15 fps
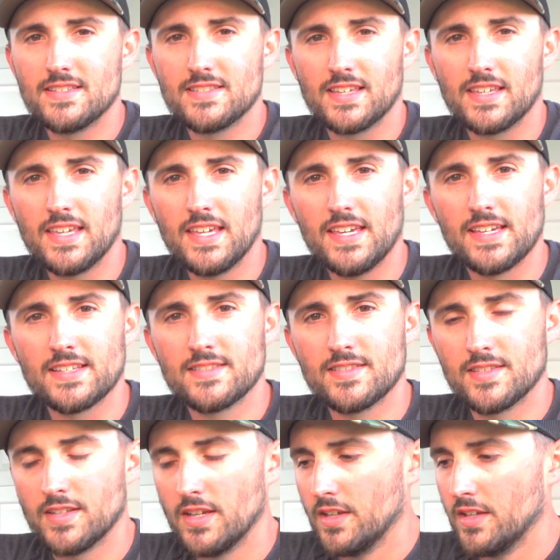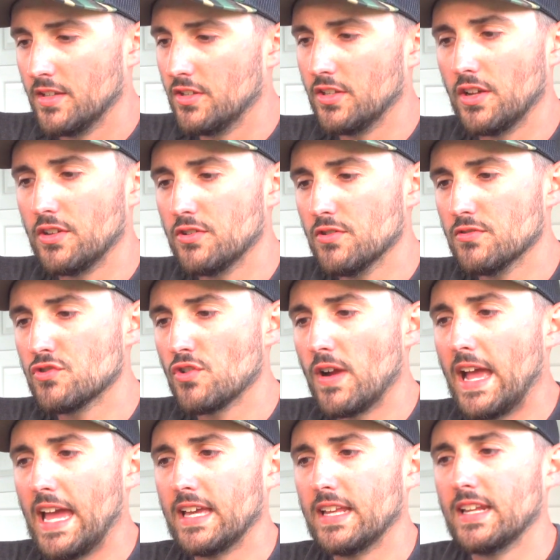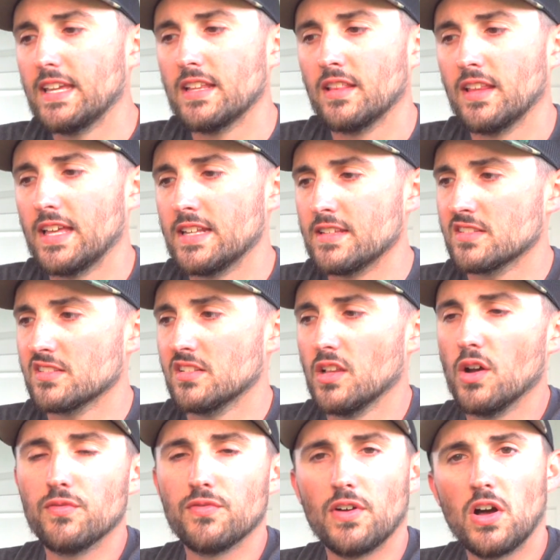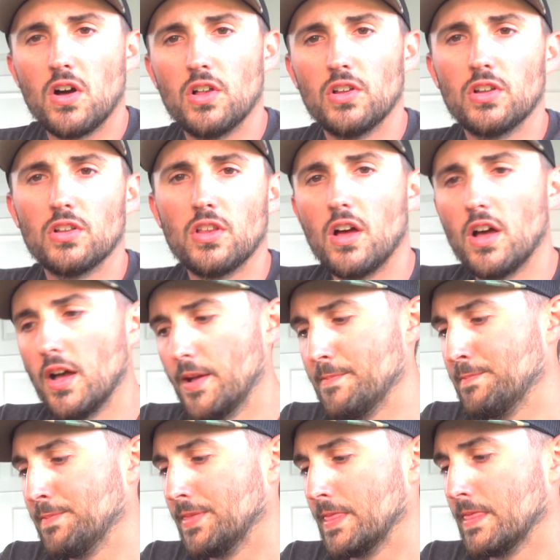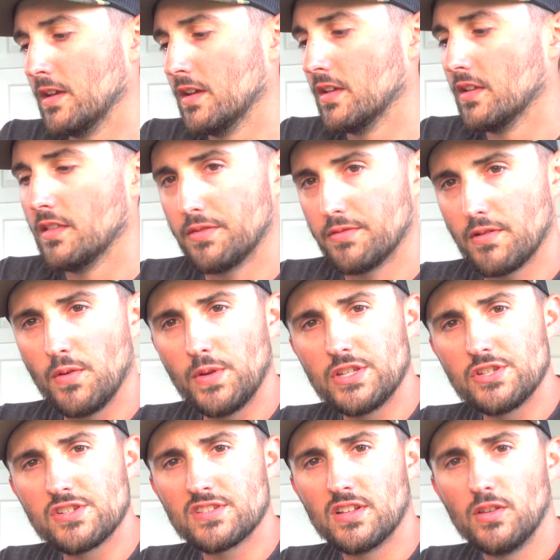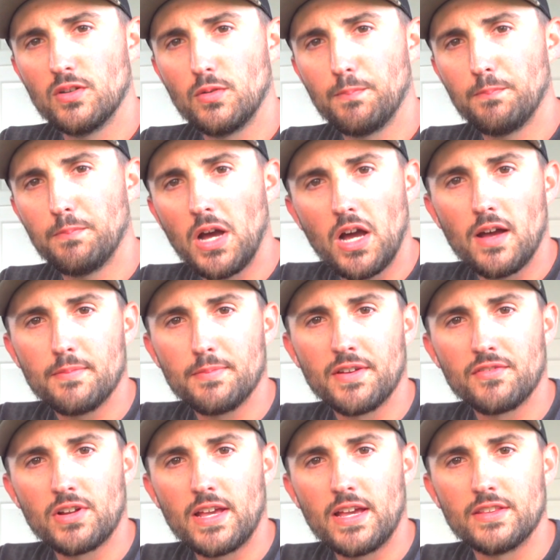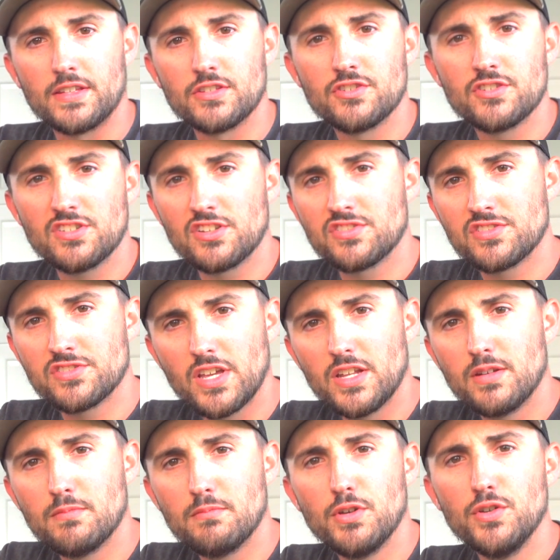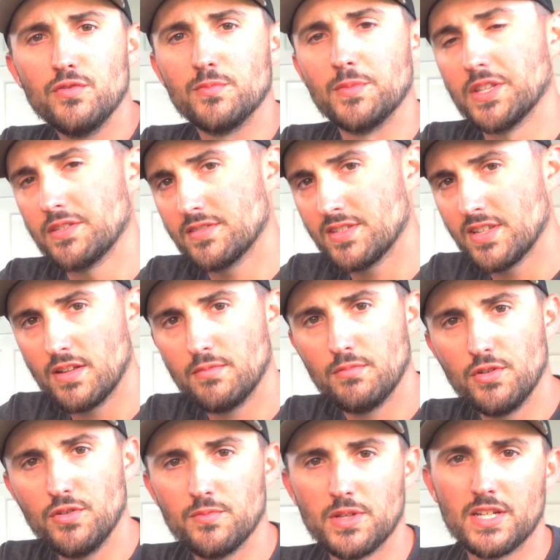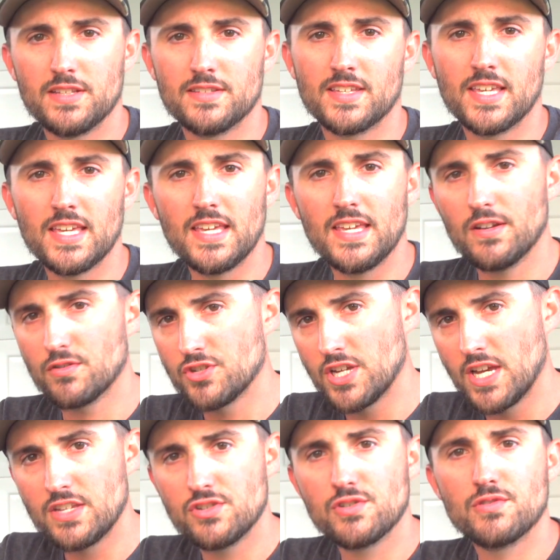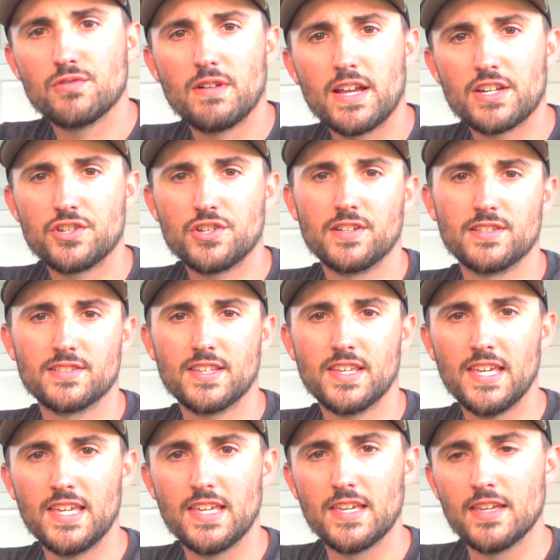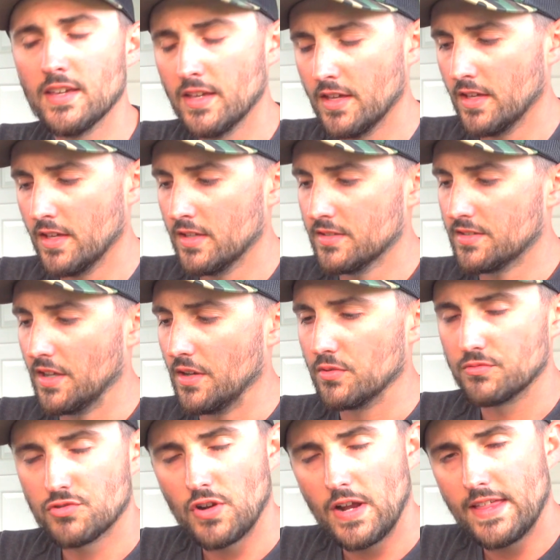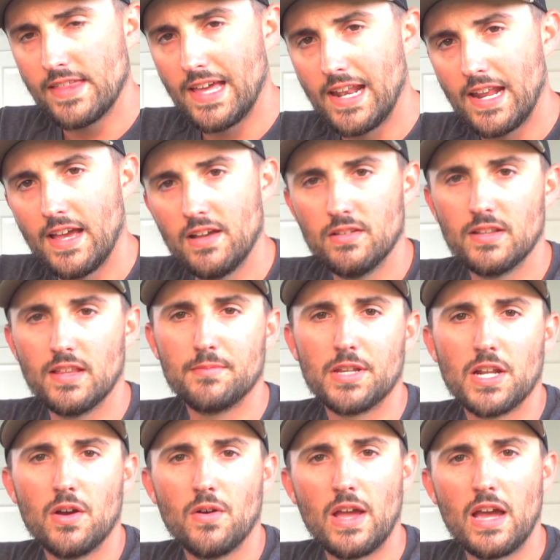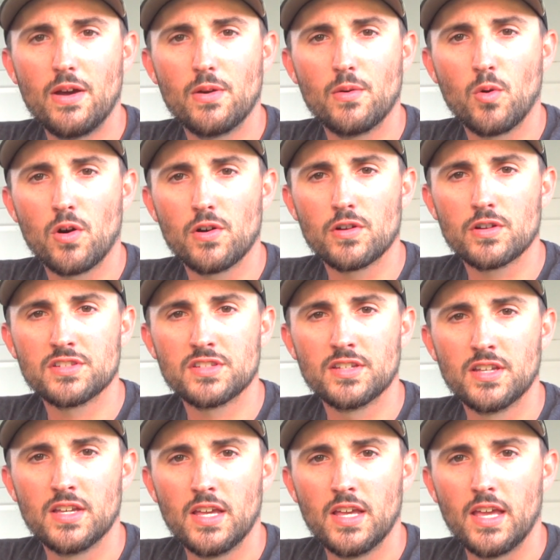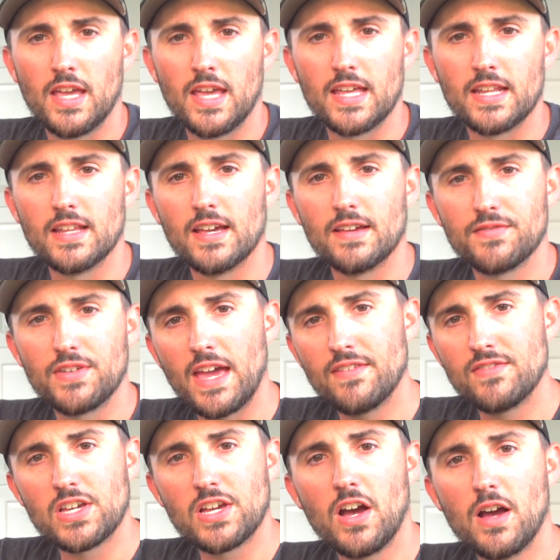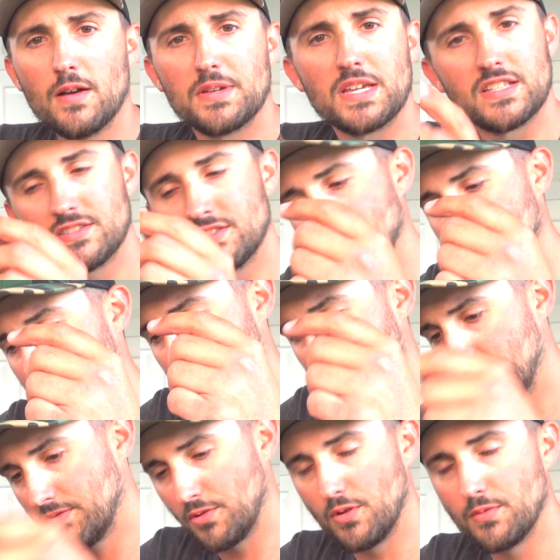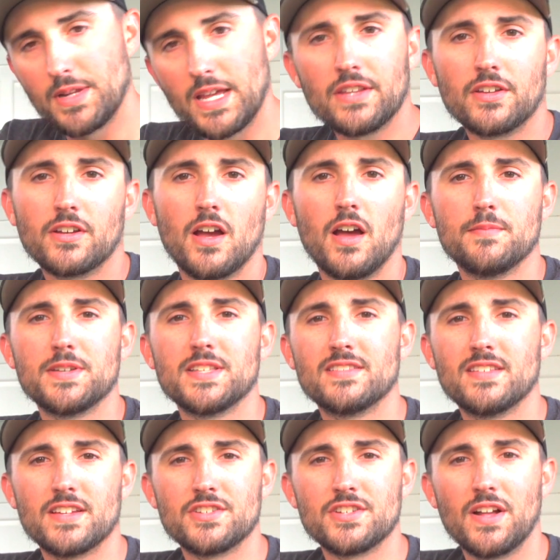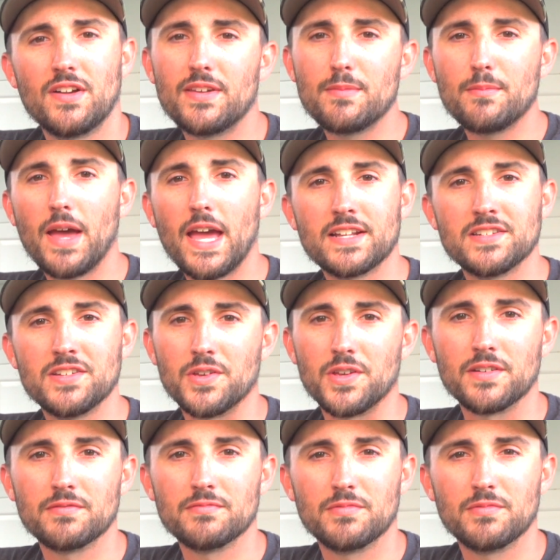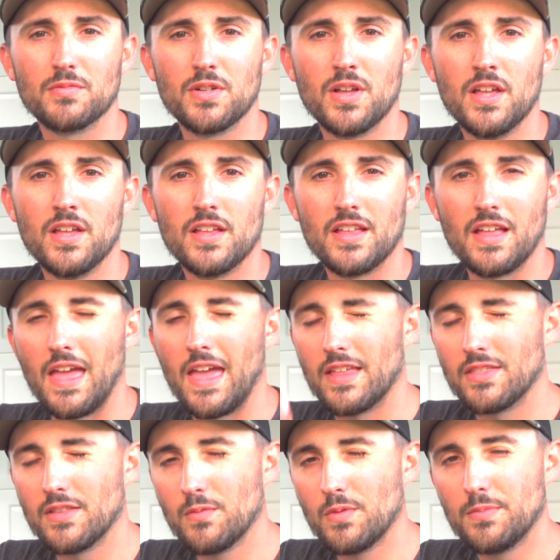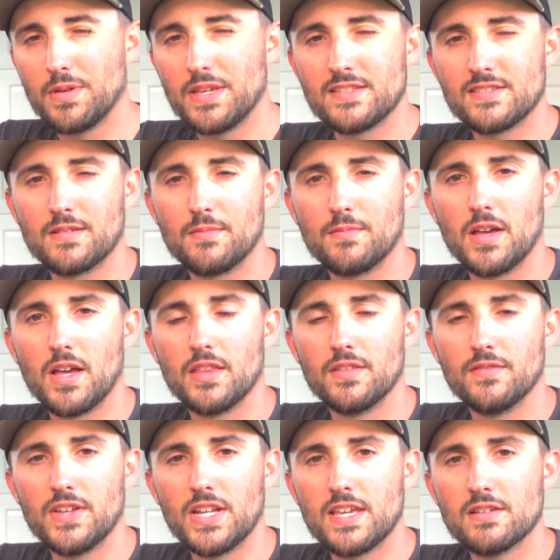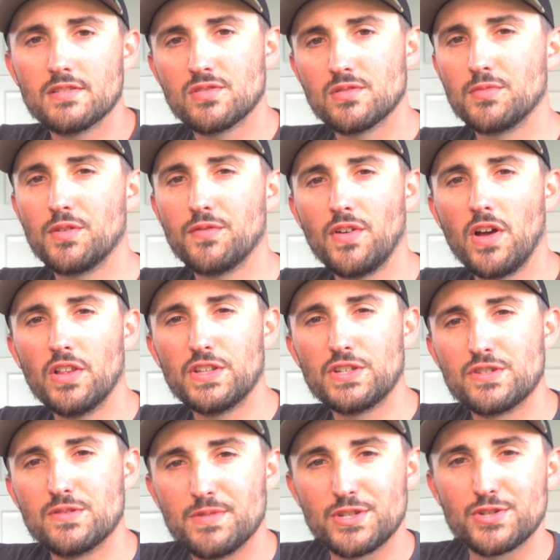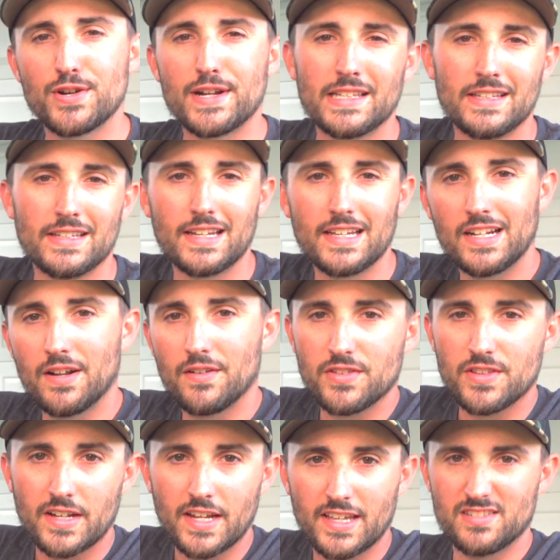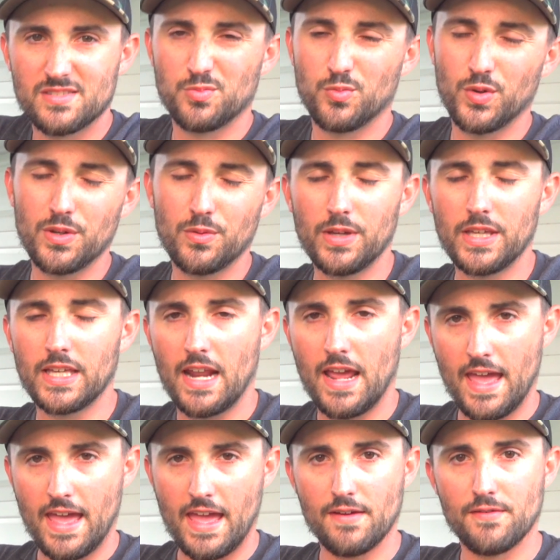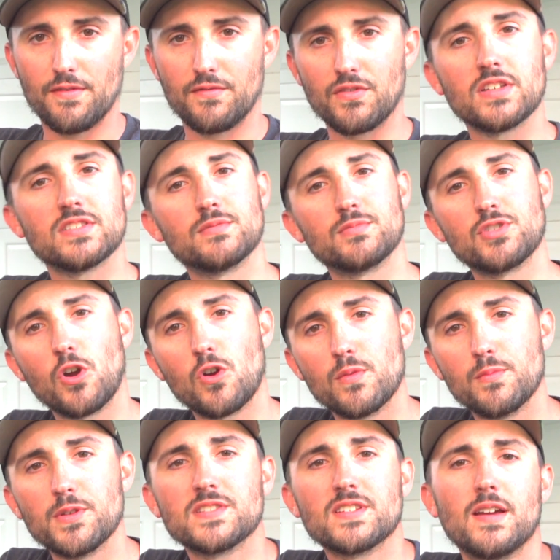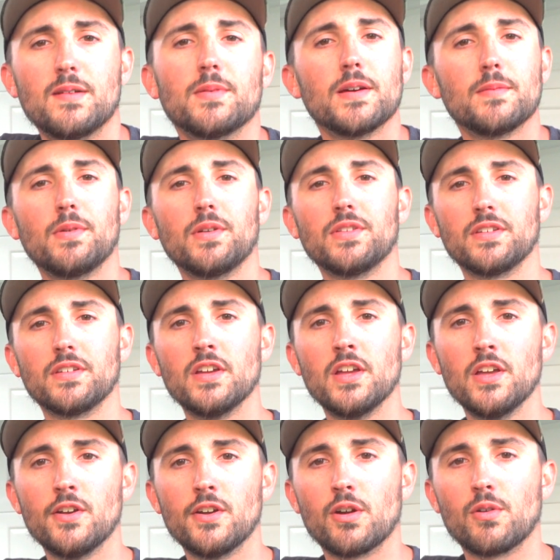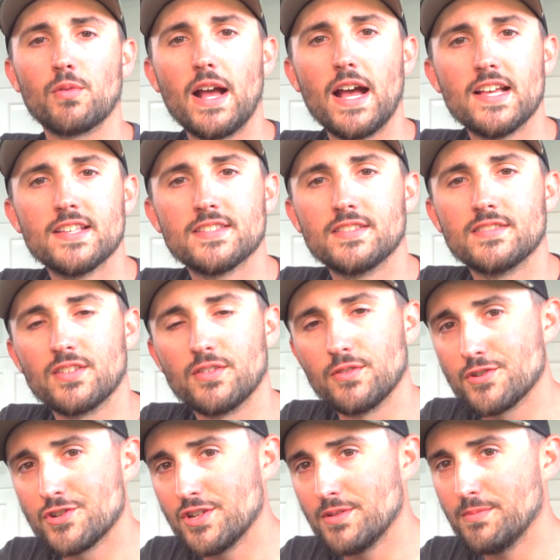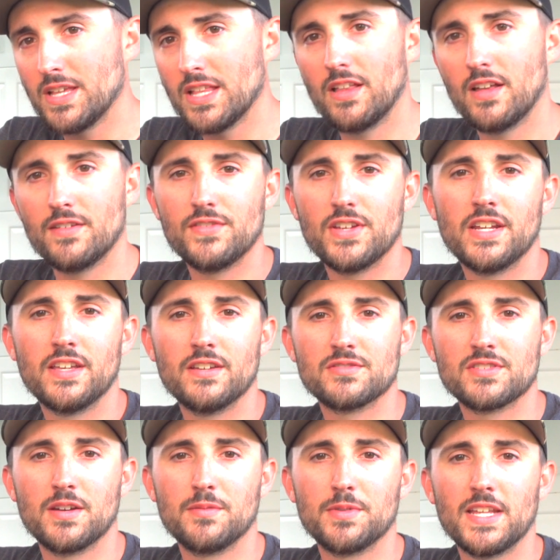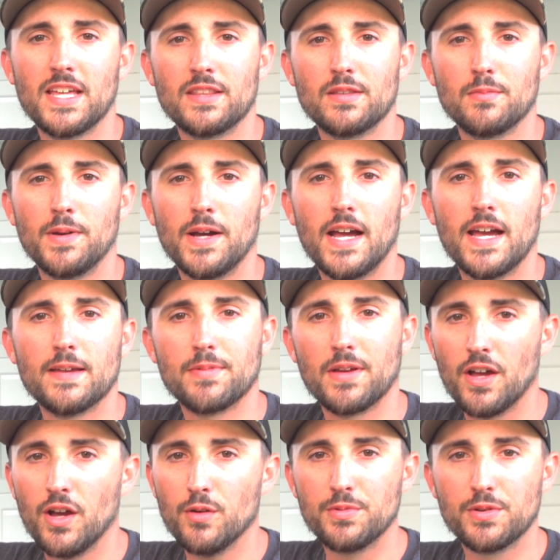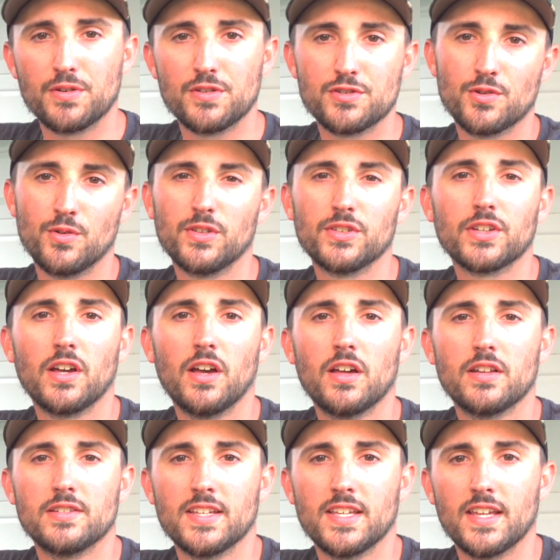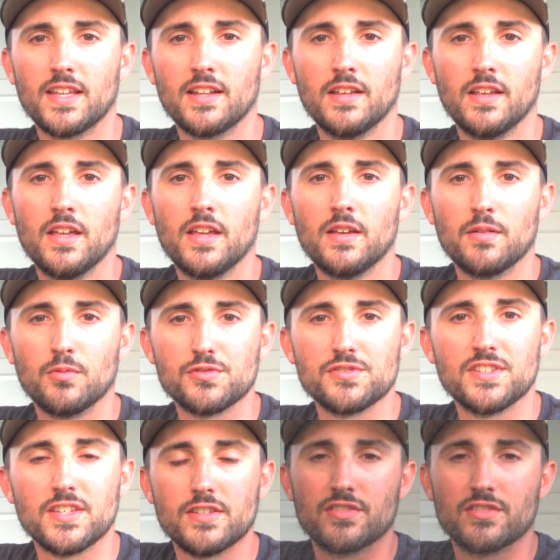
as it gets. You know, you're dragging it and letting it slow fall a lot. Throw in just a little pop every now and then, just a sudden movement. Sudden movement is key, or change of direction is key. So try that out, let me know how it works, and if you have any comments, throw them down in the comment section, I'll get back to you. And there will be some, the videos from Eufaula should be trickling in over the next week, week and a half. I've got some tournaments coming up on the horizon, so there should be a lot of videos coming down the pipe. I hope you're enjoying the content. We'll see you